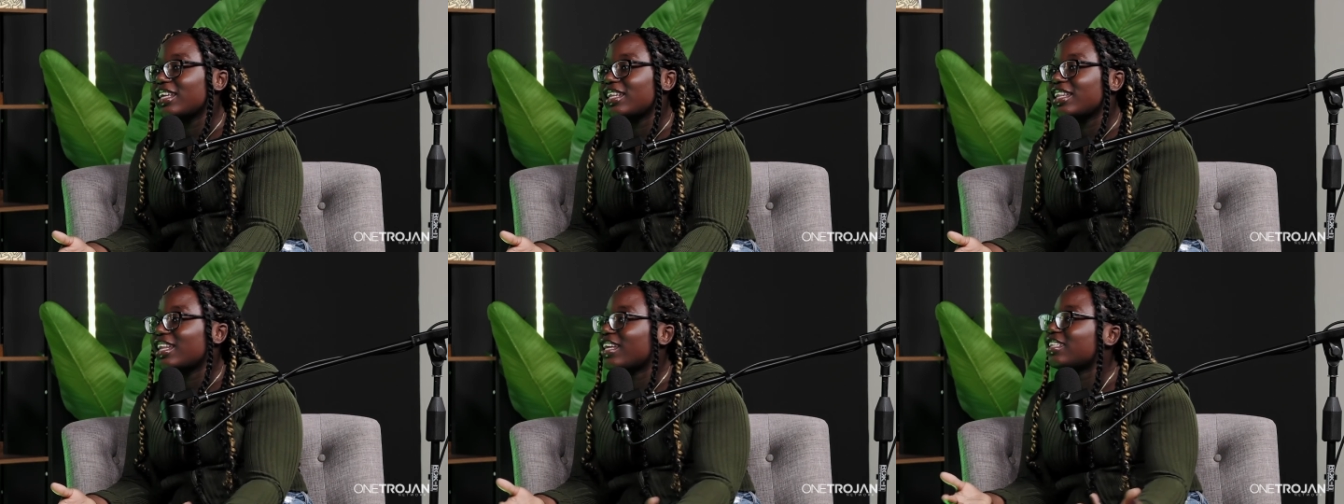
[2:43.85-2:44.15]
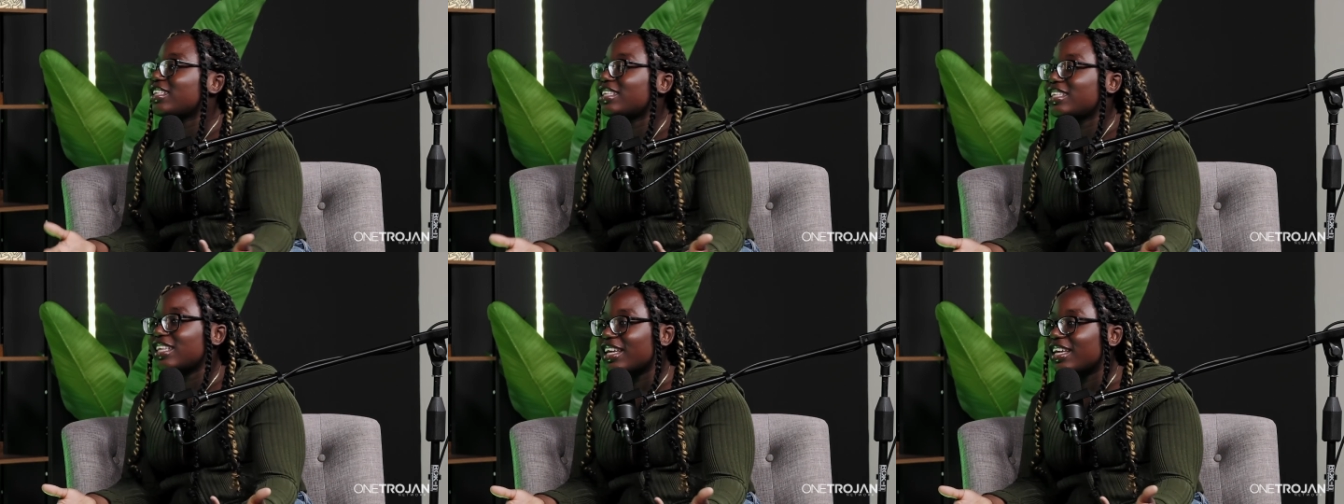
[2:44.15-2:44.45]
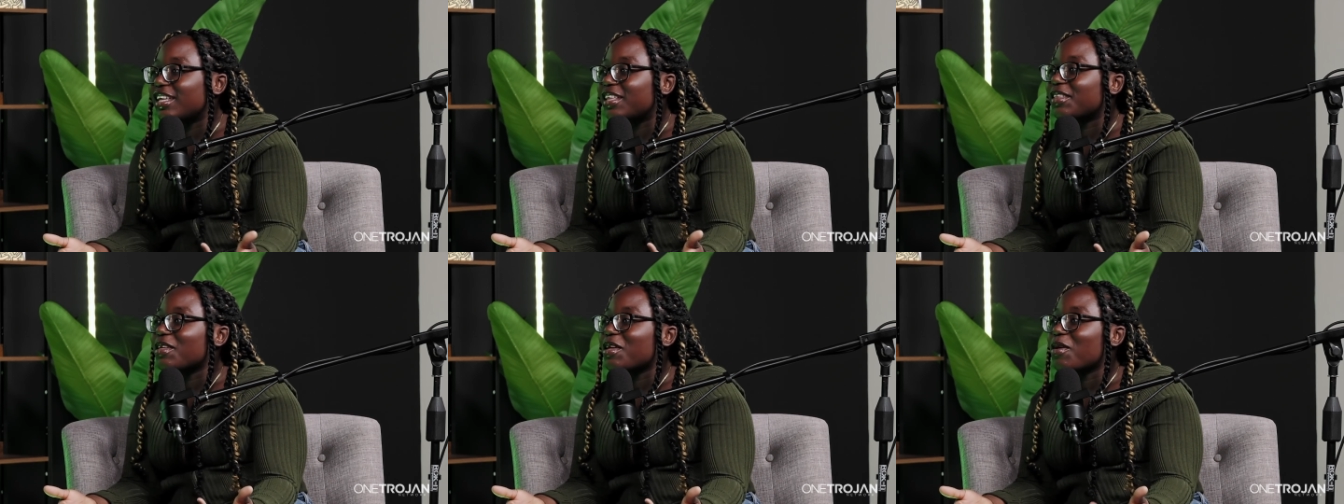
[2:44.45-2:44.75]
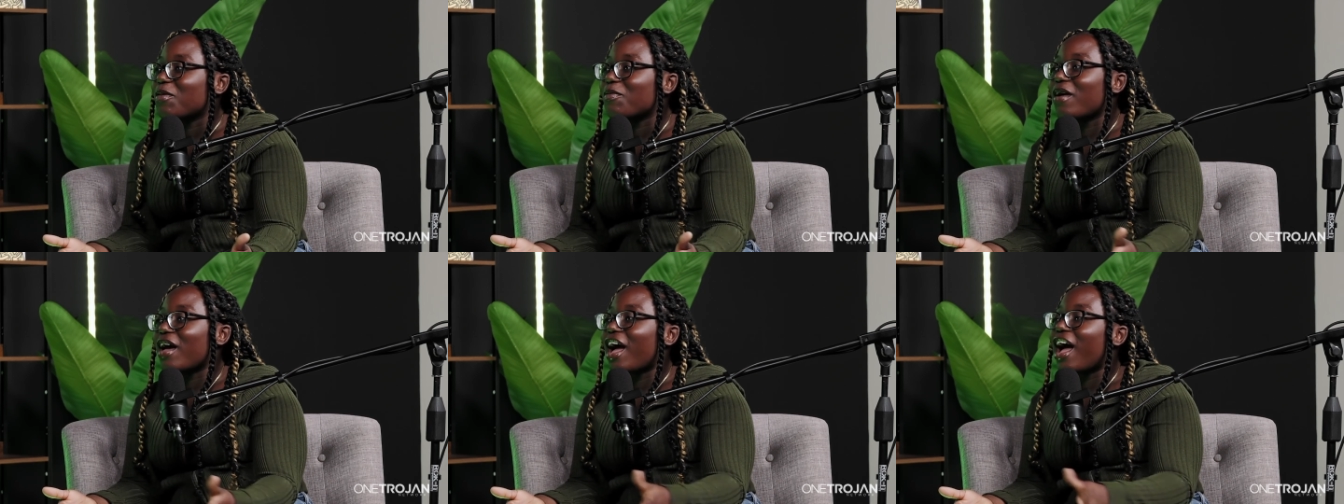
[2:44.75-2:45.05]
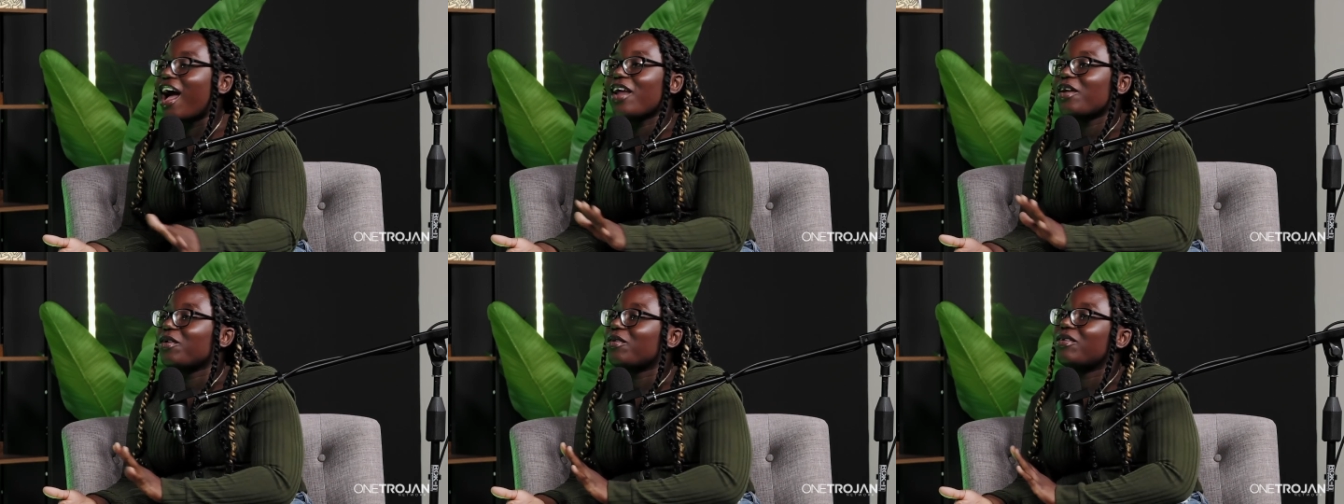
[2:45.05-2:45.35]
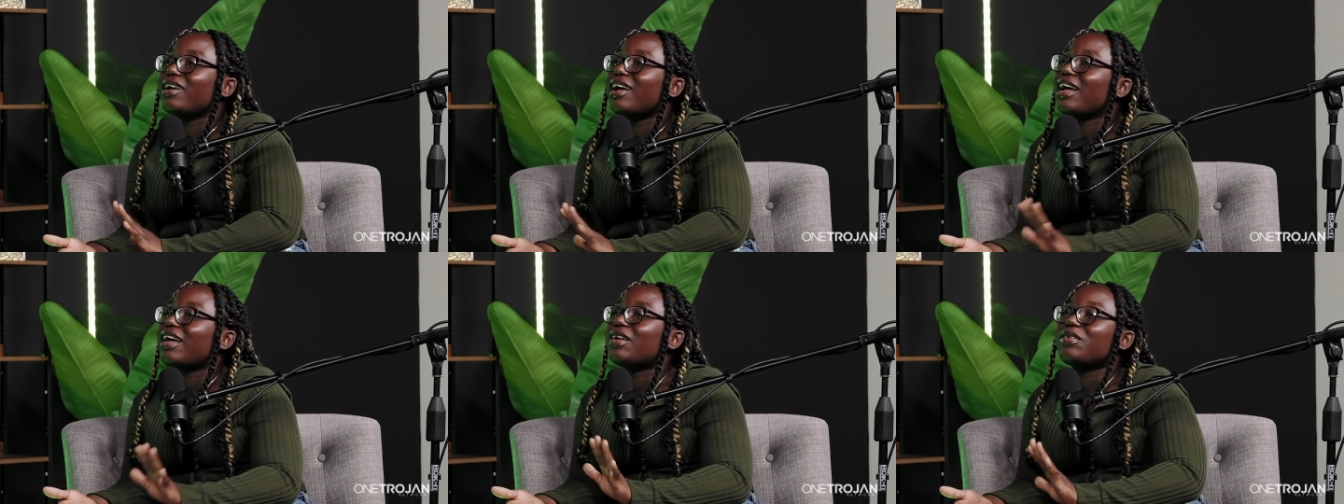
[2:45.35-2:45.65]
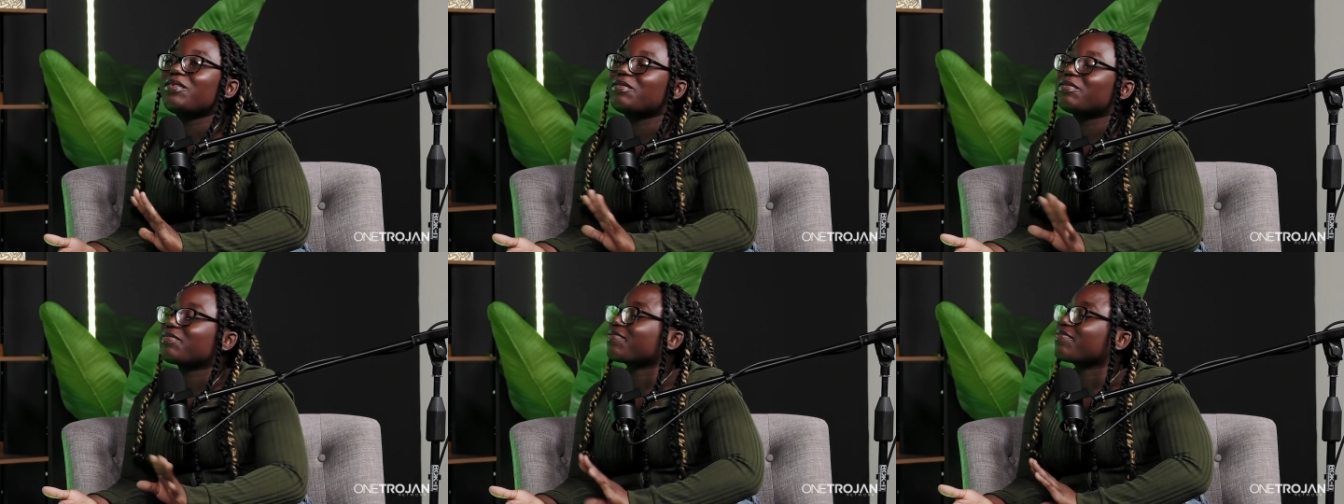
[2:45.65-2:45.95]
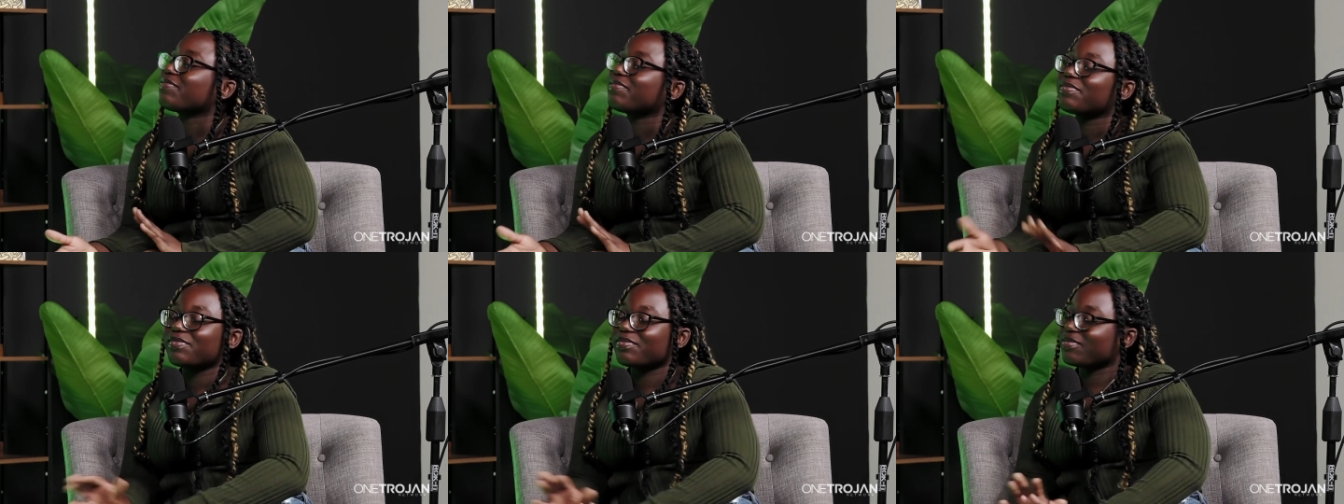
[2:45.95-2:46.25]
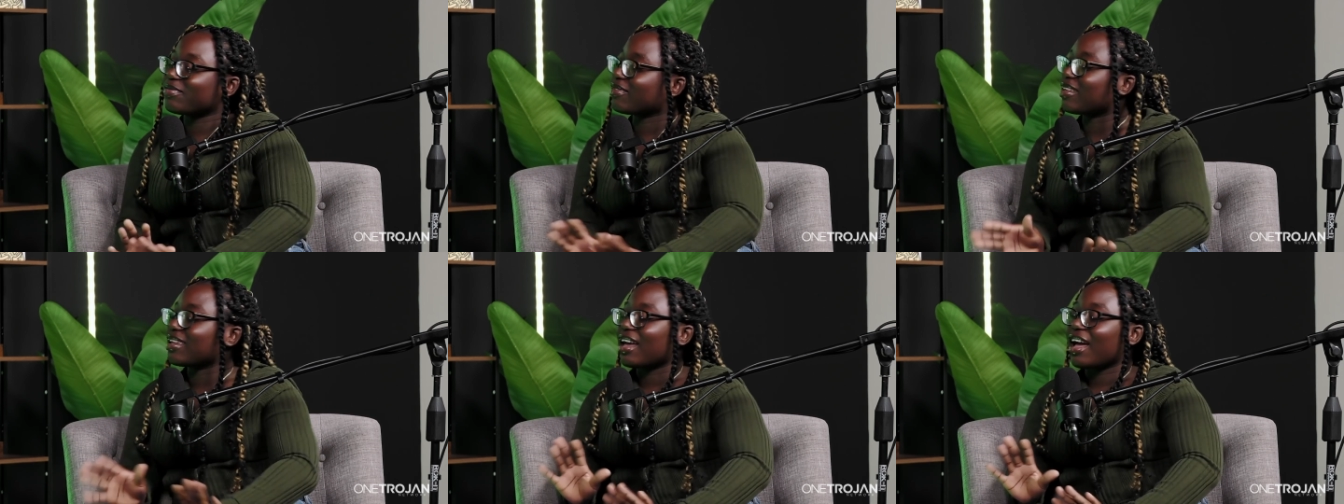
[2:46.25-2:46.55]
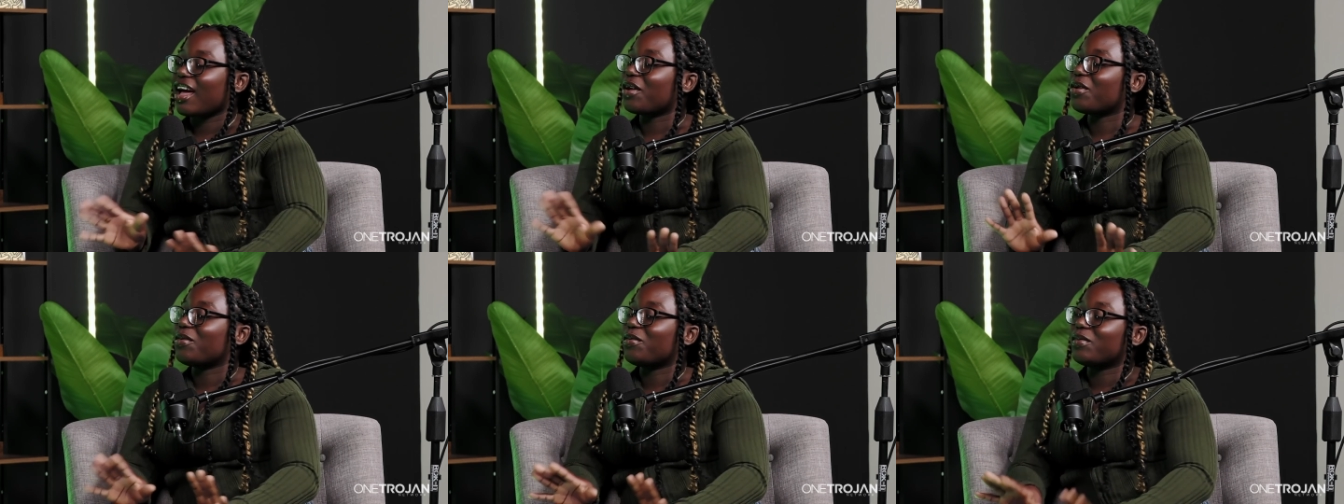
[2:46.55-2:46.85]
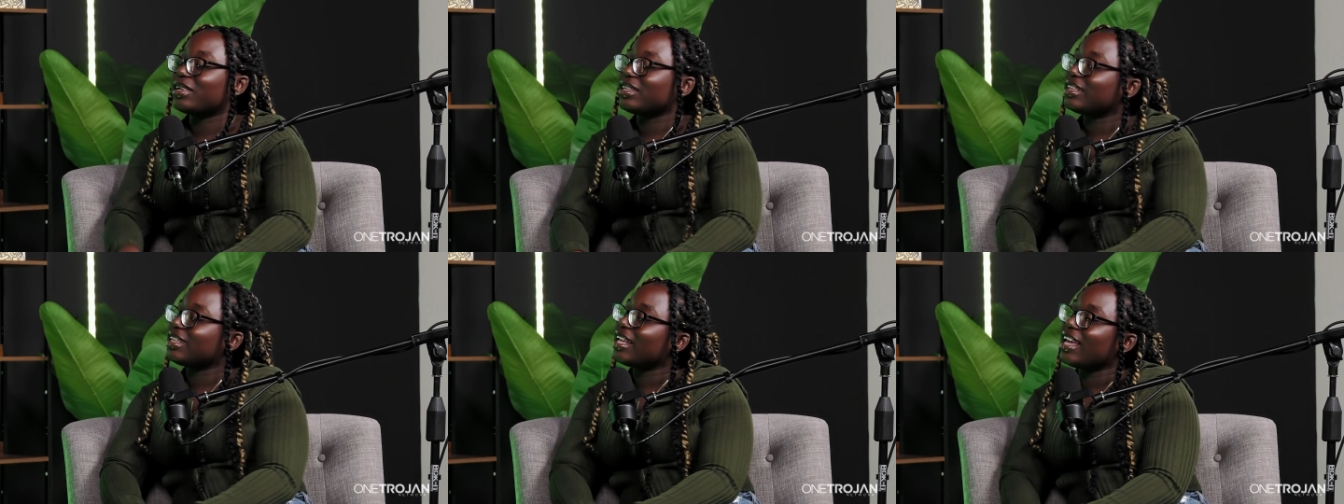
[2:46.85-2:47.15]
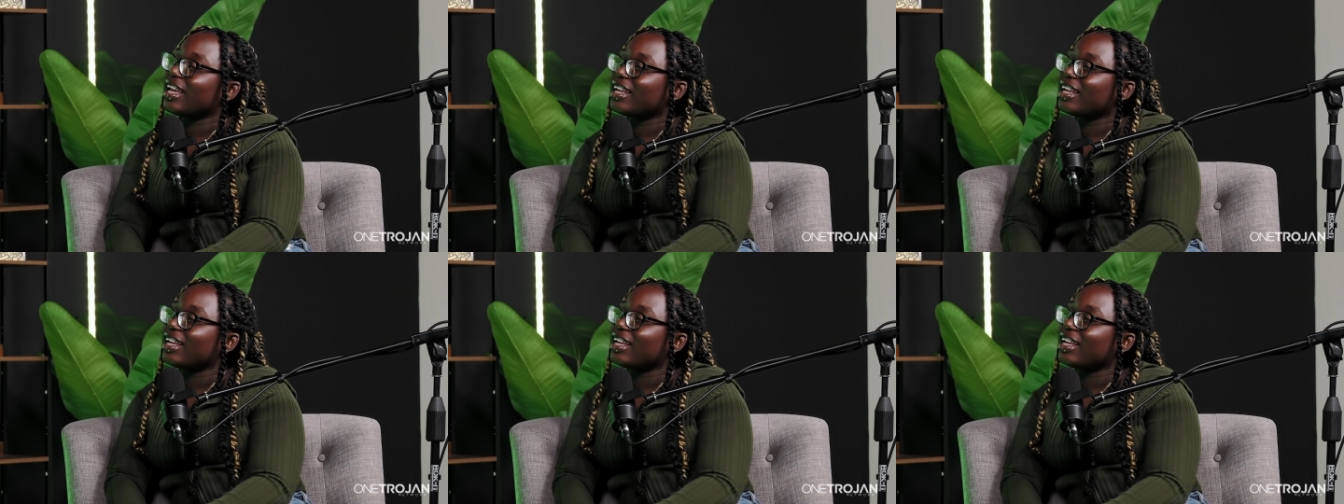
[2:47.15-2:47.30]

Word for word: That's it. No, but I don't. I don't. Mm-mm, I don't want that.